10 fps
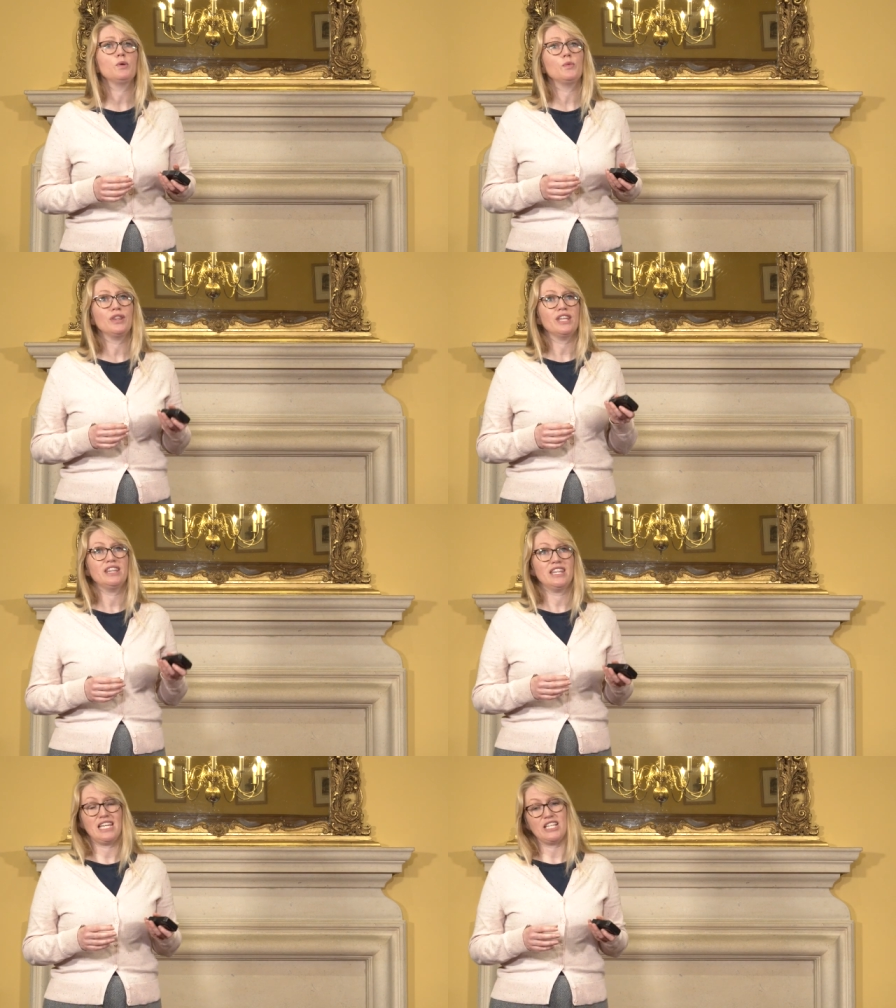
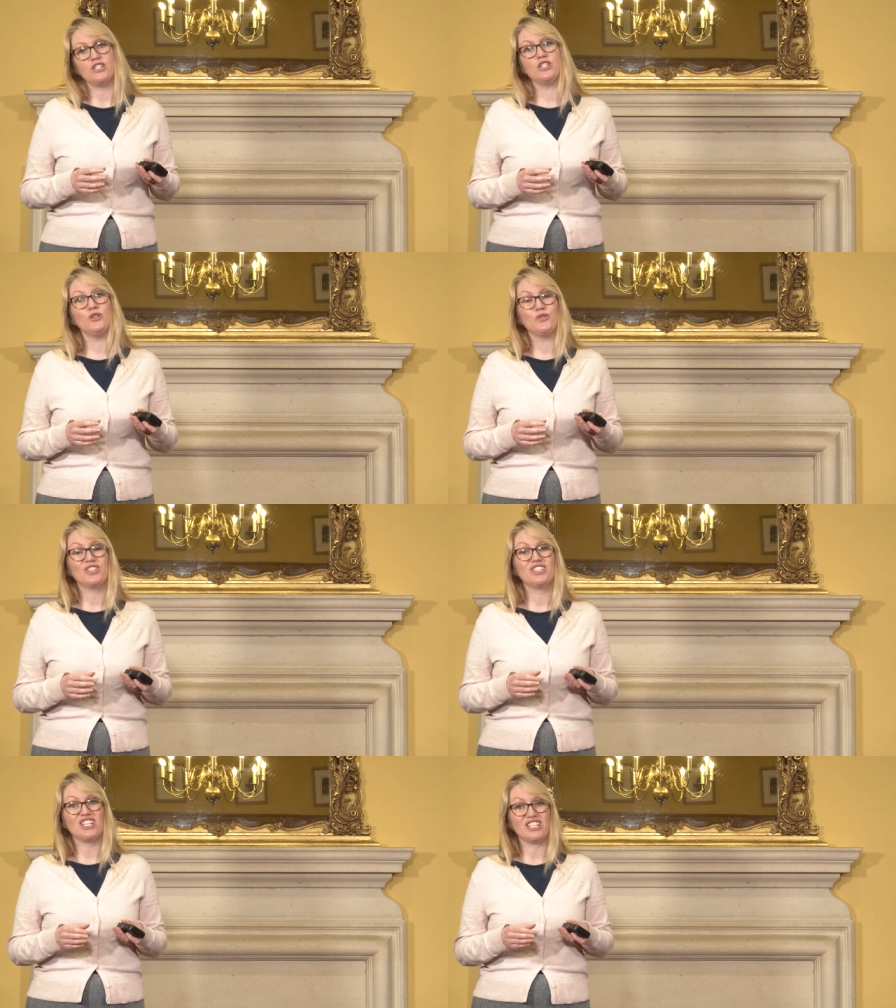Within this, you
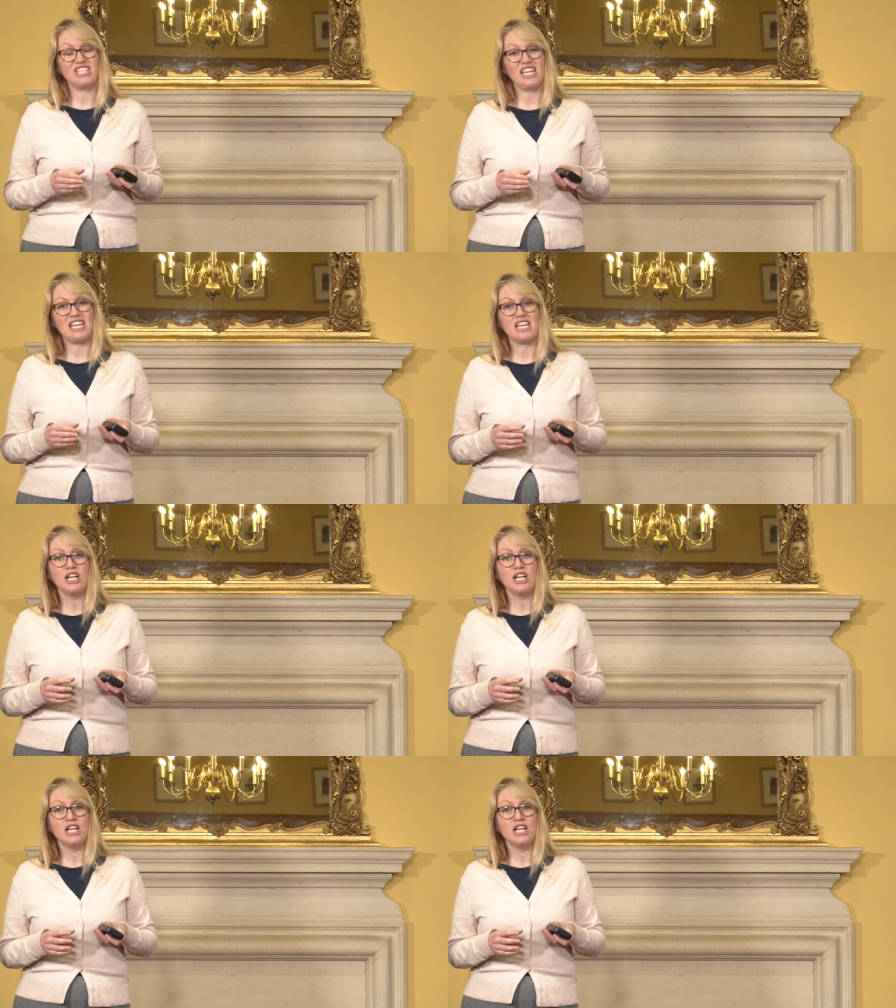study